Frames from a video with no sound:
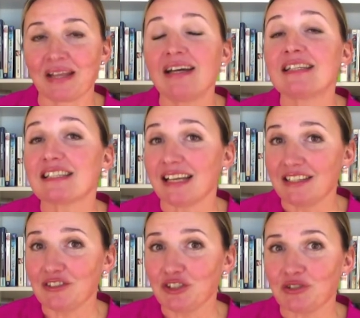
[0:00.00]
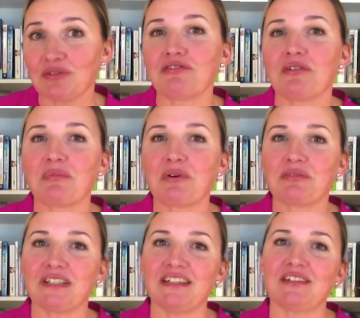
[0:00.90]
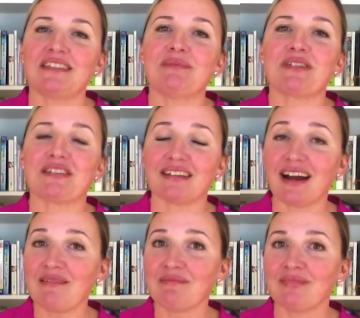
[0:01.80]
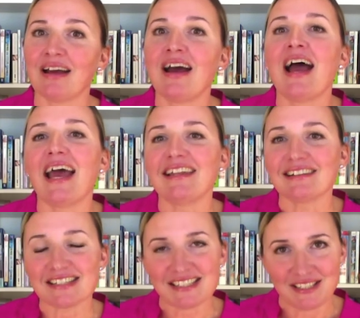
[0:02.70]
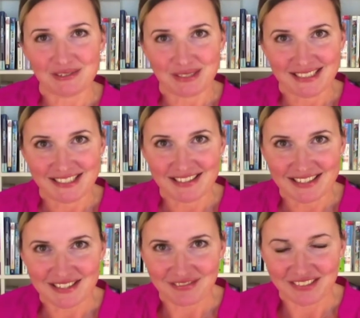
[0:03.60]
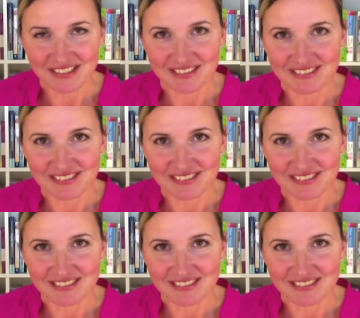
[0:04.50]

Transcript: Stay tuned for more video tips to come, and I'll see you in the next video.